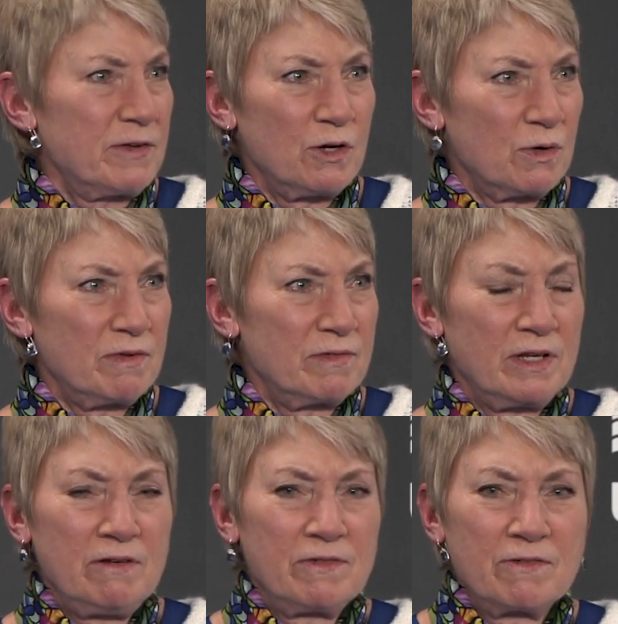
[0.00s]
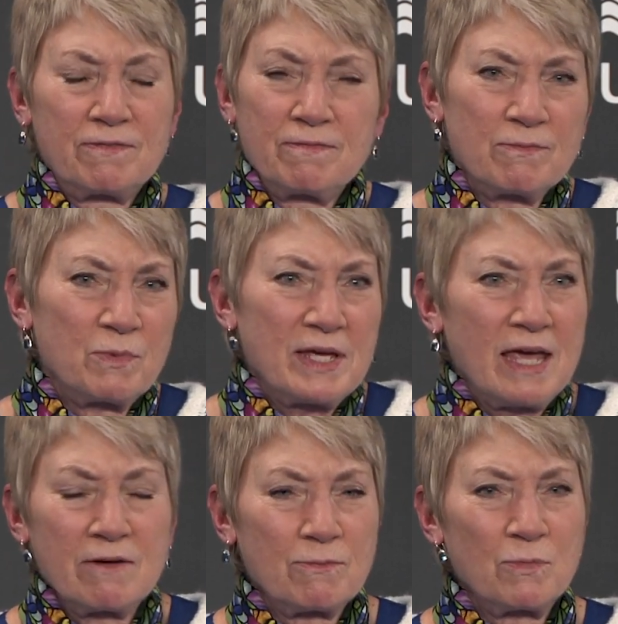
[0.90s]
You know, even if we
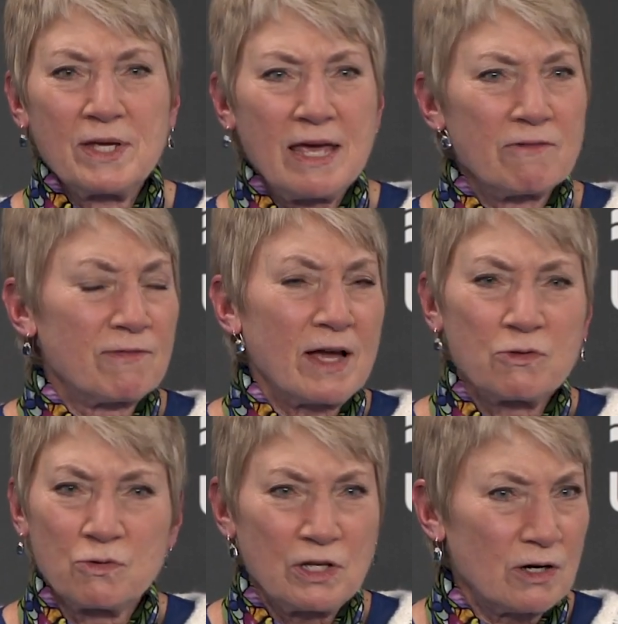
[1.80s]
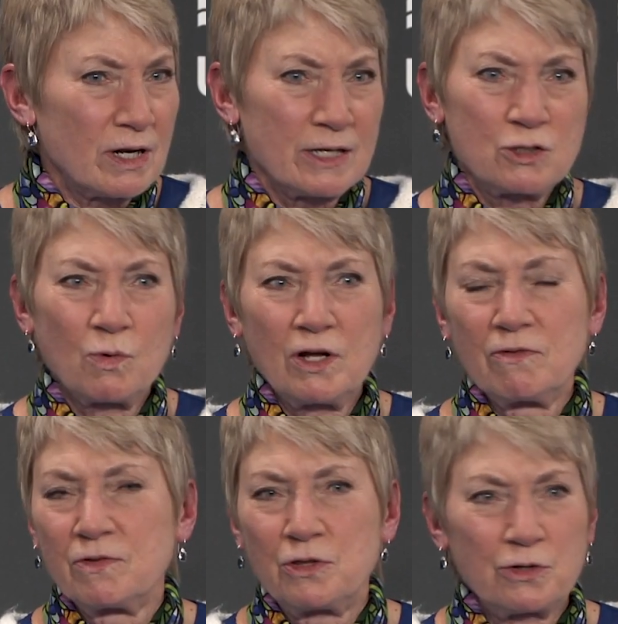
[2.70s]
can't fly through the air like
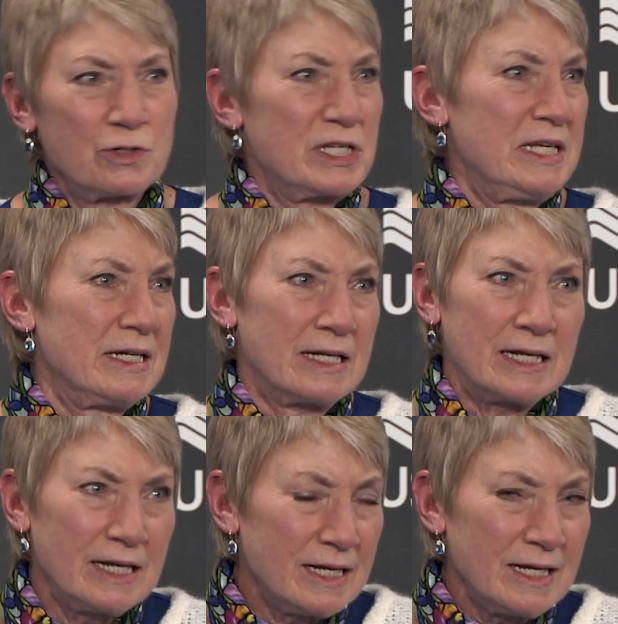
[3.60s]
12 and 13